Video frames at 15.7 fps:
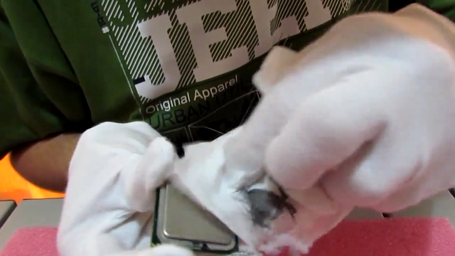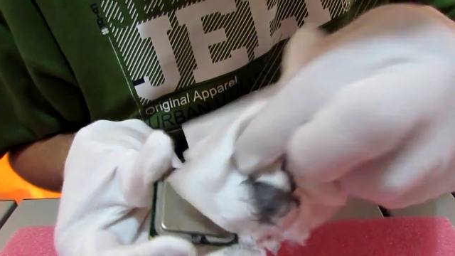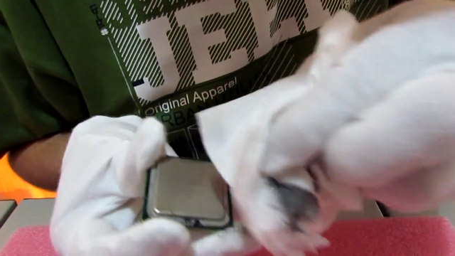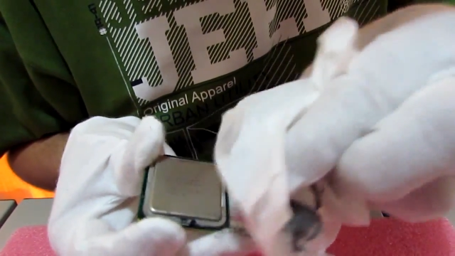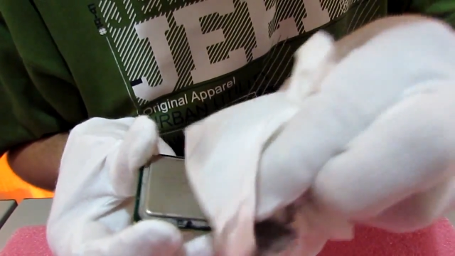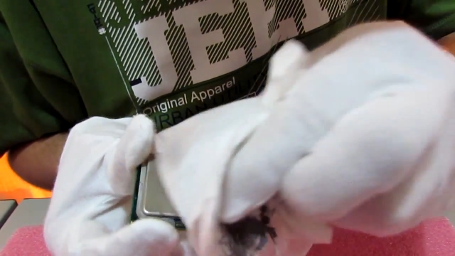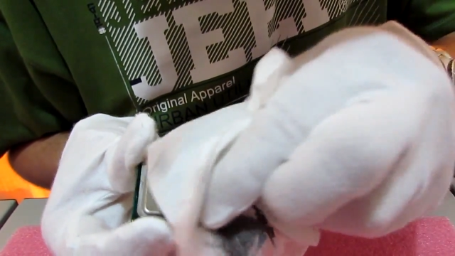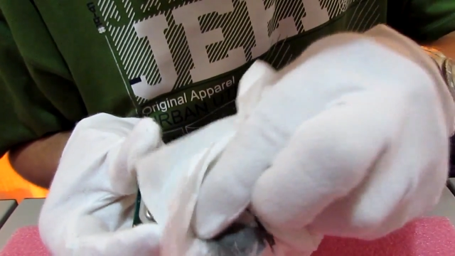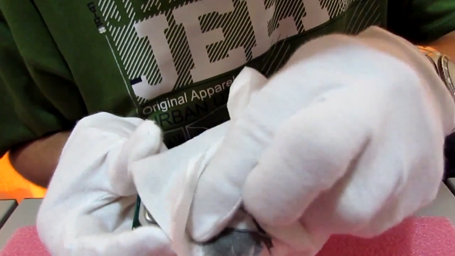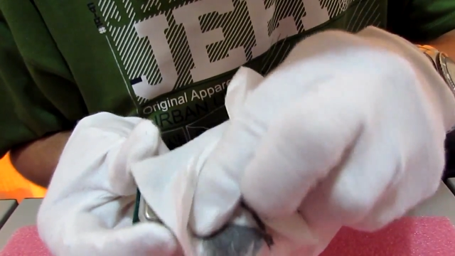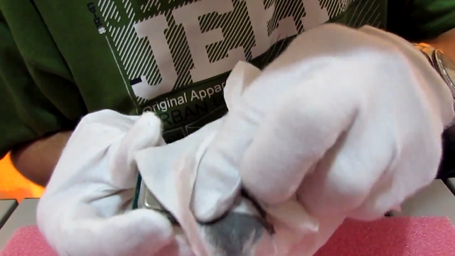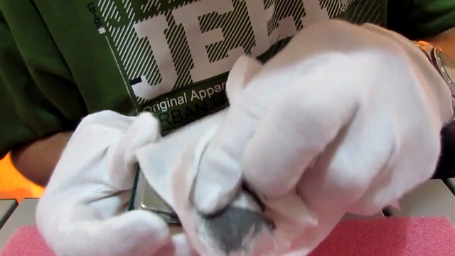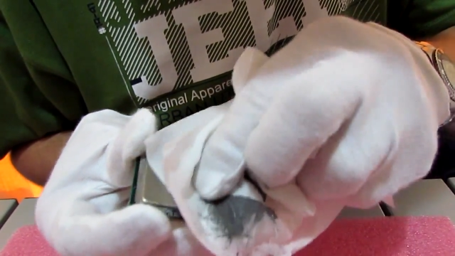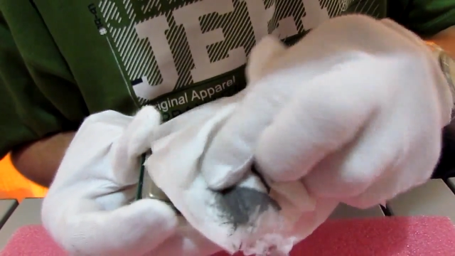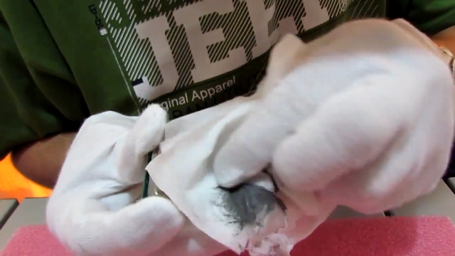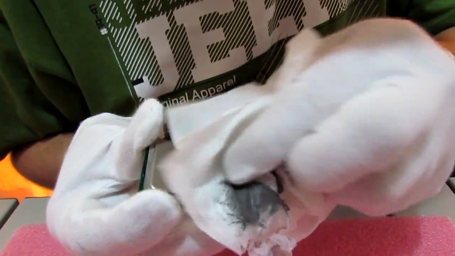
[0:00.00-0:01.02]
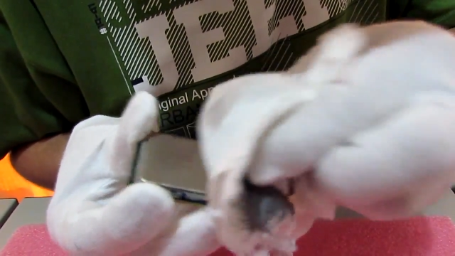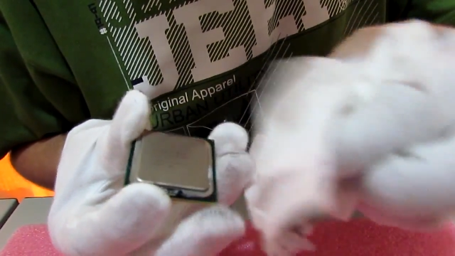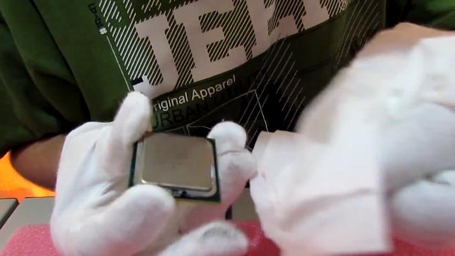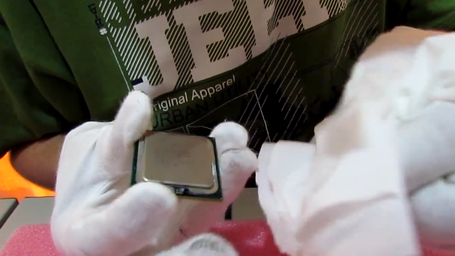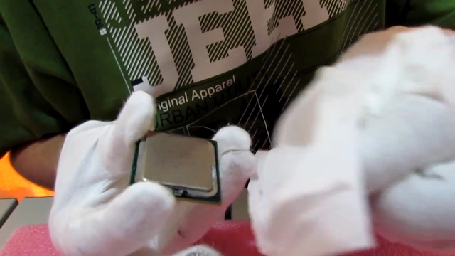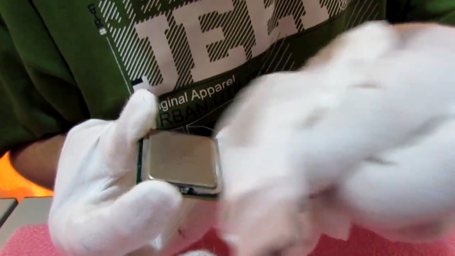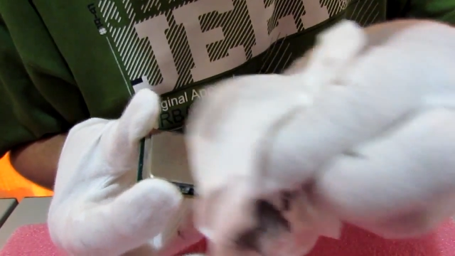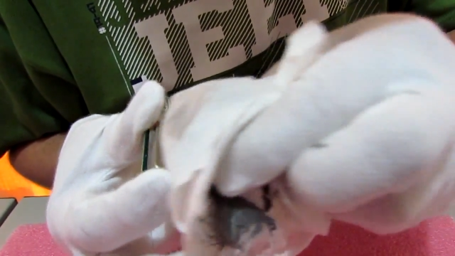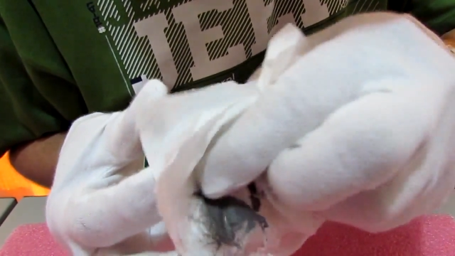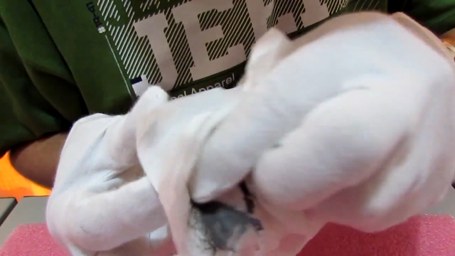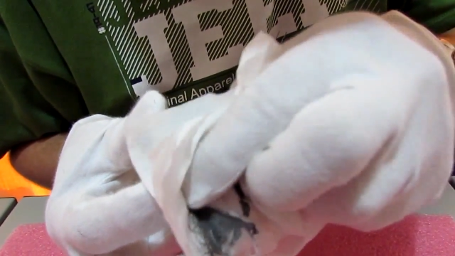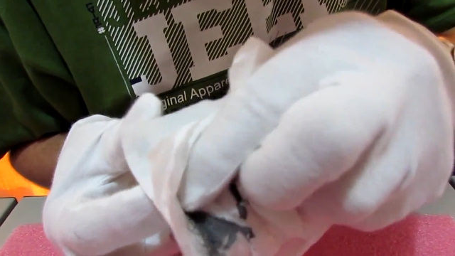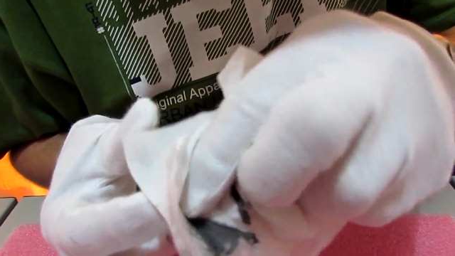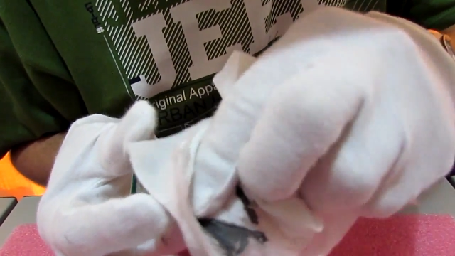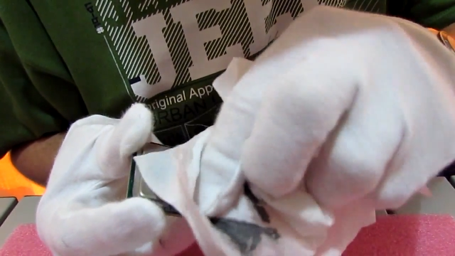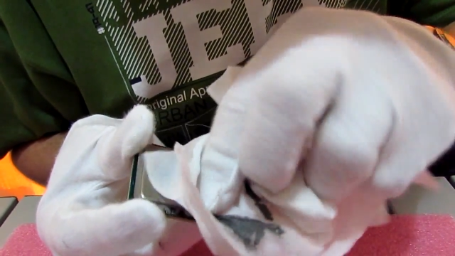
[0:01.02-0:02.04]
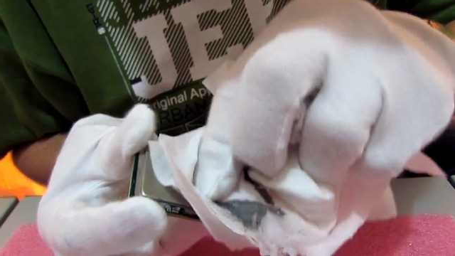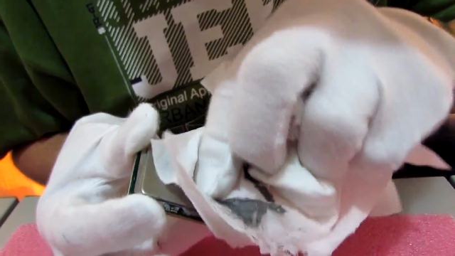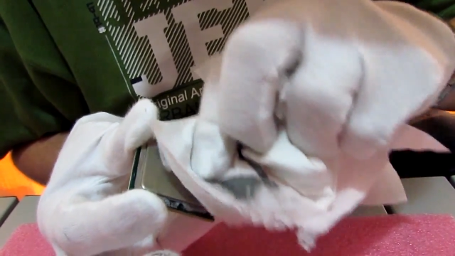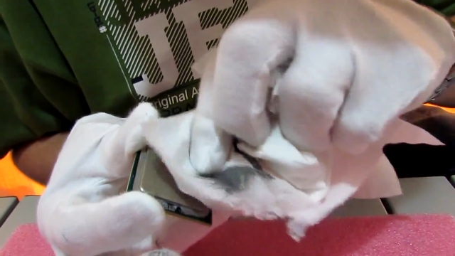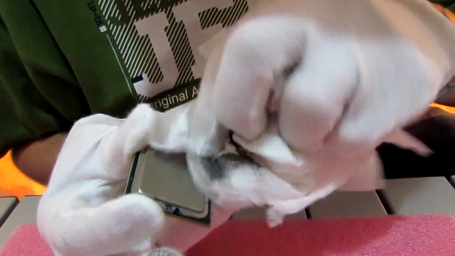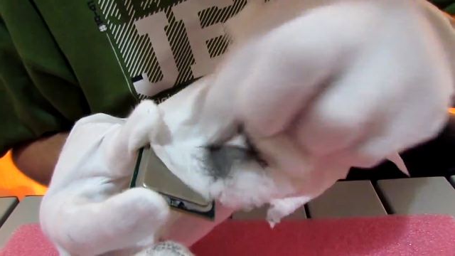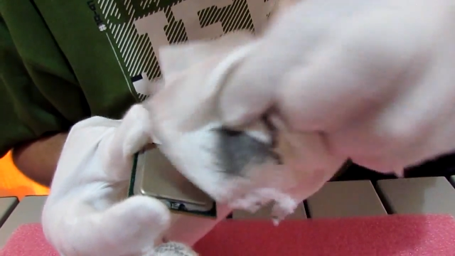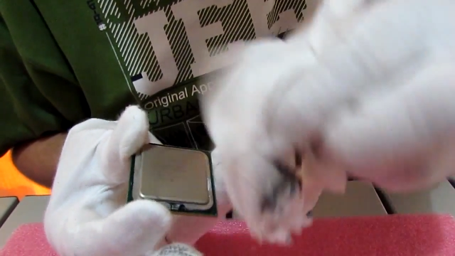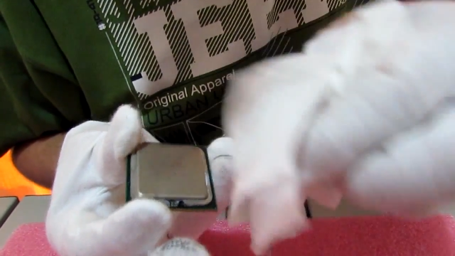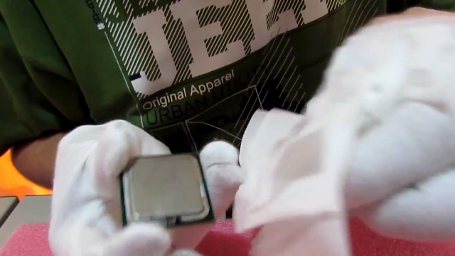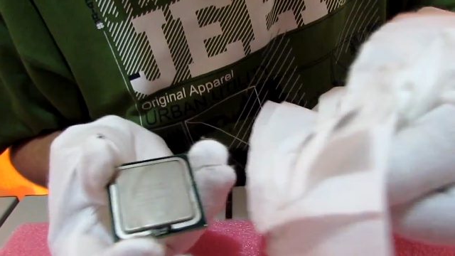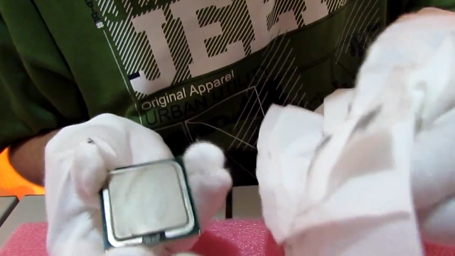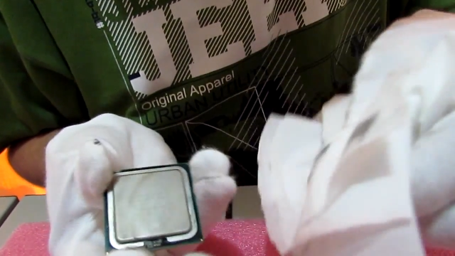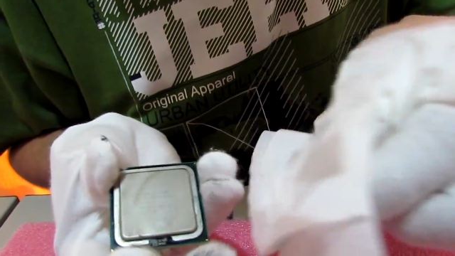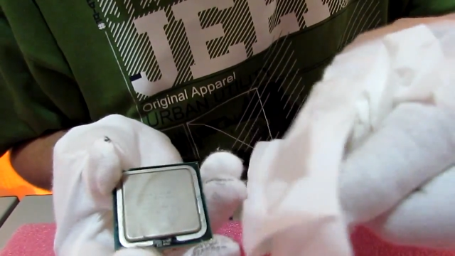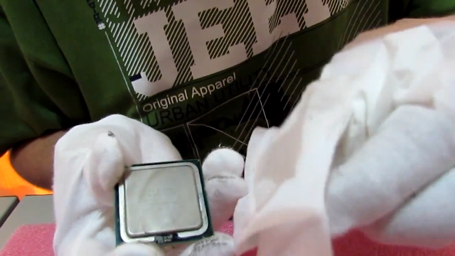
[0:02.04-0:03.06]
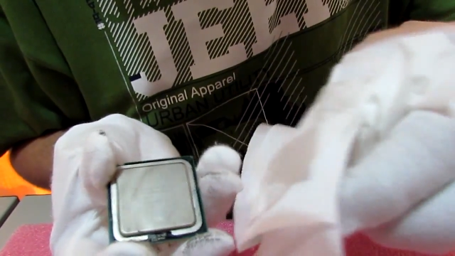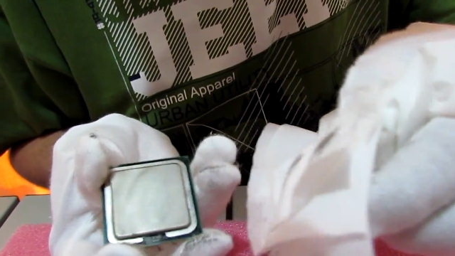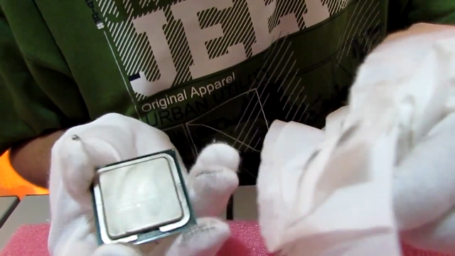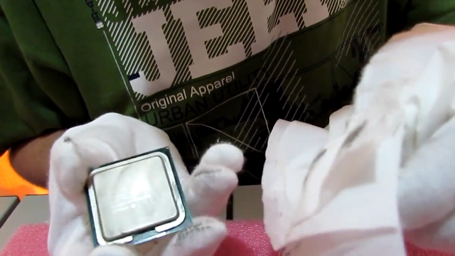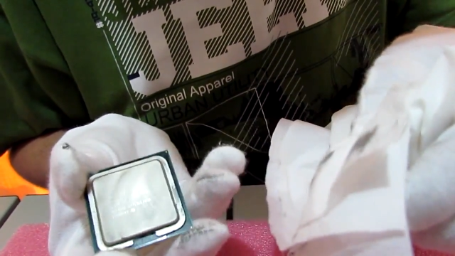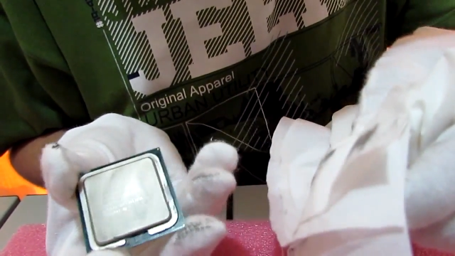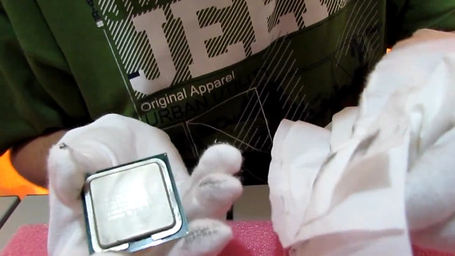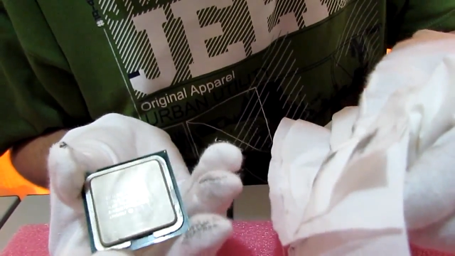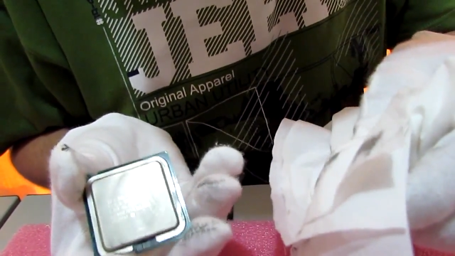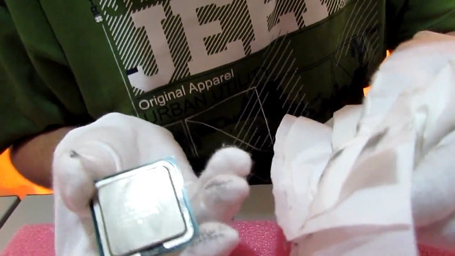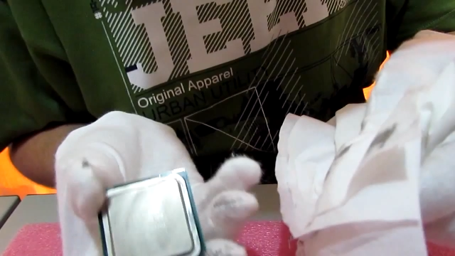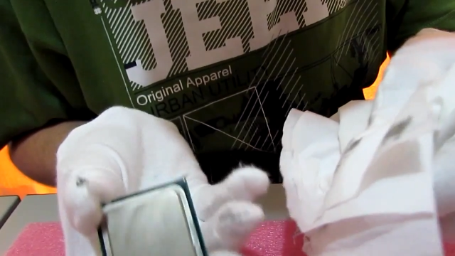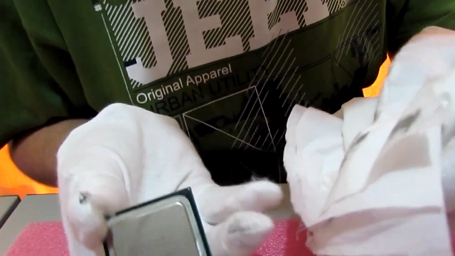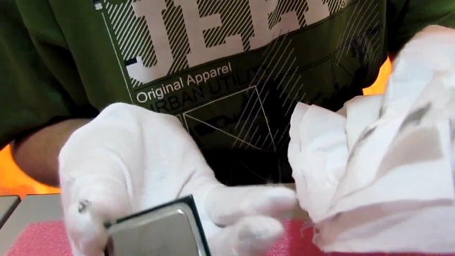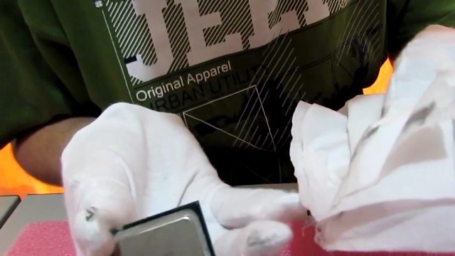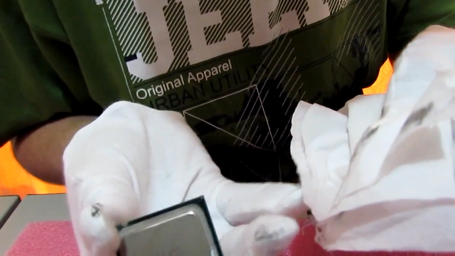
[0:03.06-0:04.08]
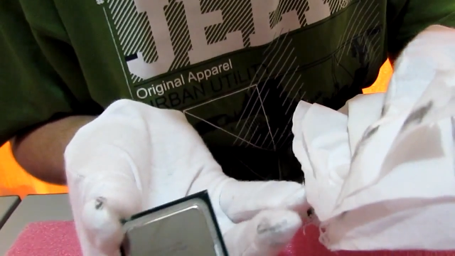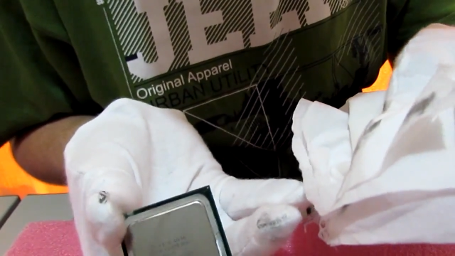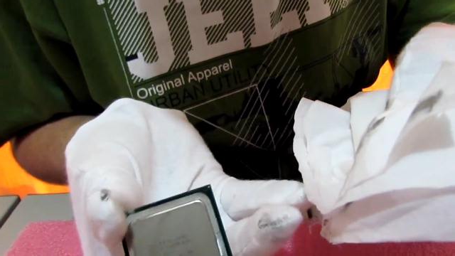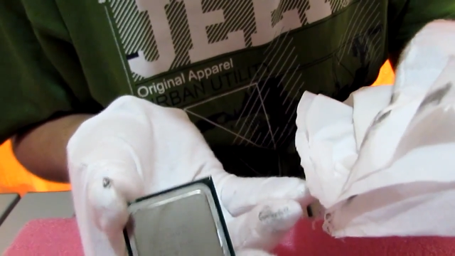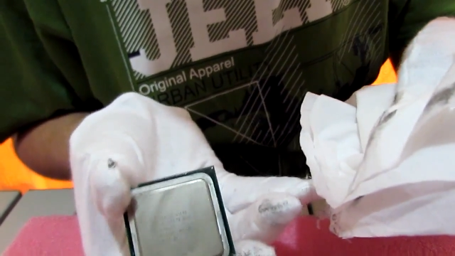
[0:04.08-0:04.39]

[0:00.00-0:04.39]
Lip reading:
(no speaker visible)